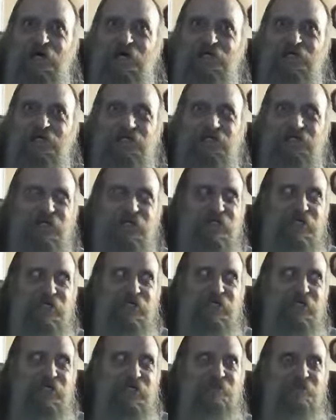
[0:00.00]
it's
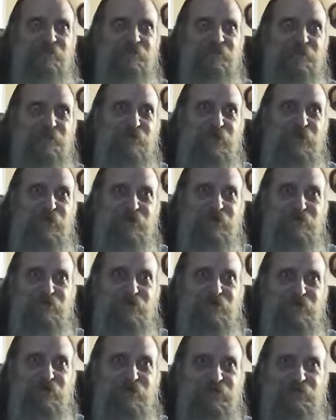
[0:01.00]
like everybody
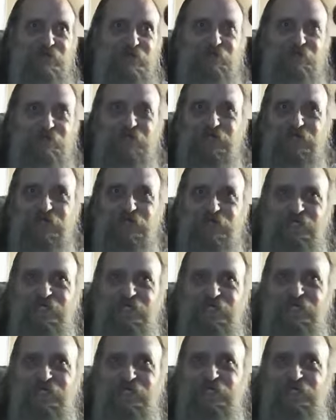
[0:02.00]
wants to
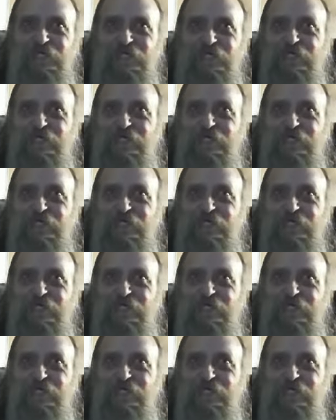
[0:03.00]
be,